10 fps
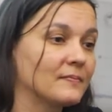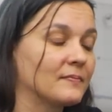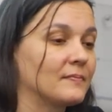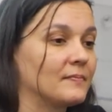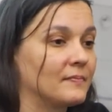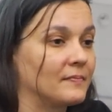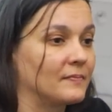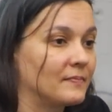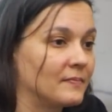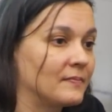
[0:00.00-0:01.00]
start off with a
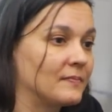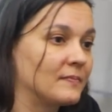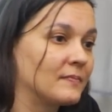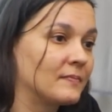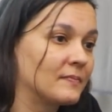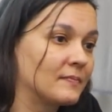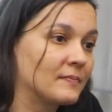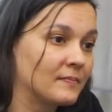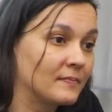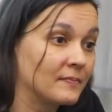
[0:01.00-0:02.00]
set of features.
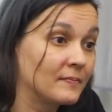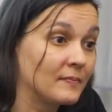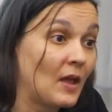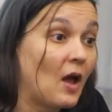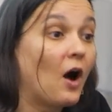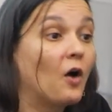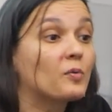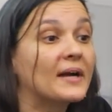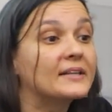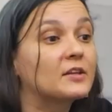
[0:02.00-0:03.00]
Oh,
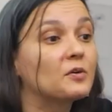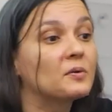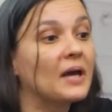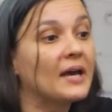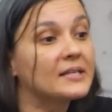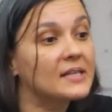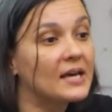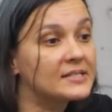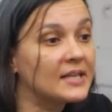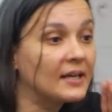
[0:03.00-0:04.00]
right. So
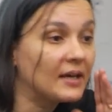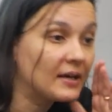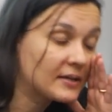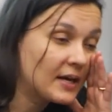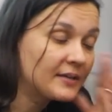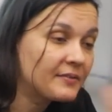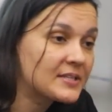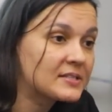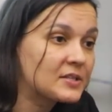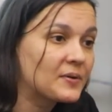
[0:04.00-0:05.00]
a set
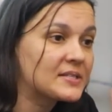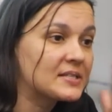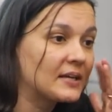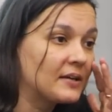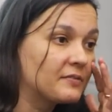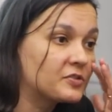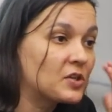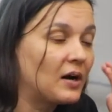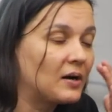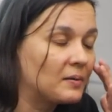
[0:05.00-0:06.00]
of
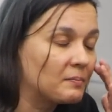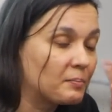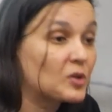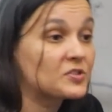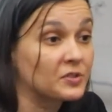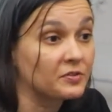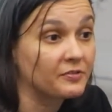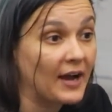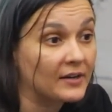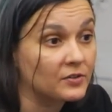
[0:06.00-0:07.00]
personal
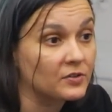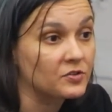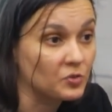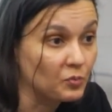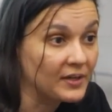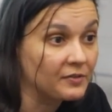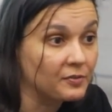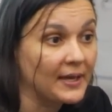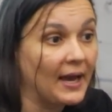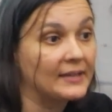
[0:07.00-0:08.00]
factors. So what if
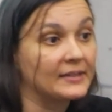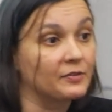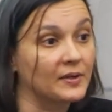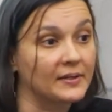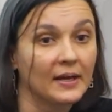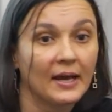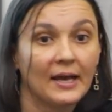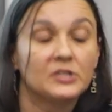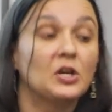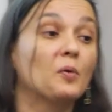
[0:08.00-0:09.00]
we had different?
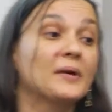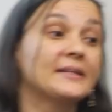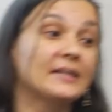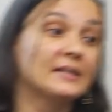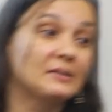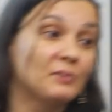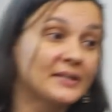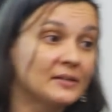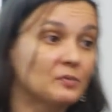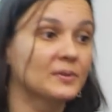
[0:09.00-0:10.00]
No, we didn't. We
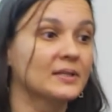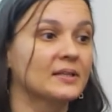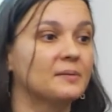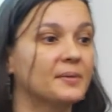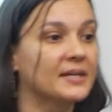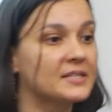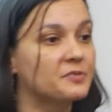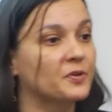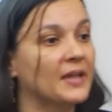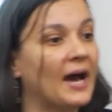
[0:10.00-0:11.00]
didn't really, because
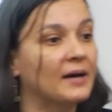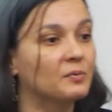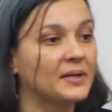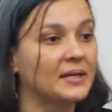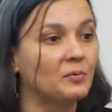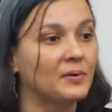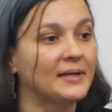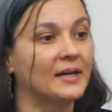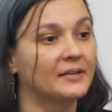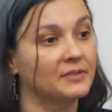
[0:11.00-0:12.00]
for that
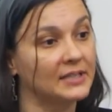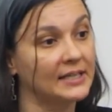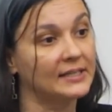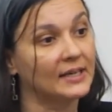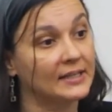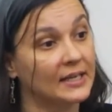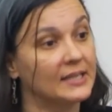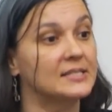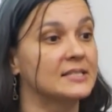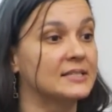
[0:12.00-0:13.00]
we kind of leaned on the
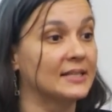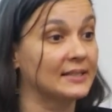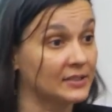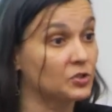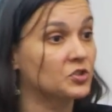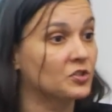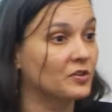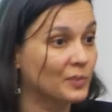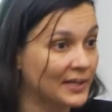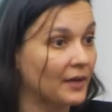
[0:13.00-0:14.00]
existing
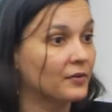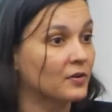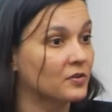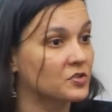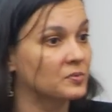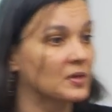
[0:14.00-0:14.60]
literature of what other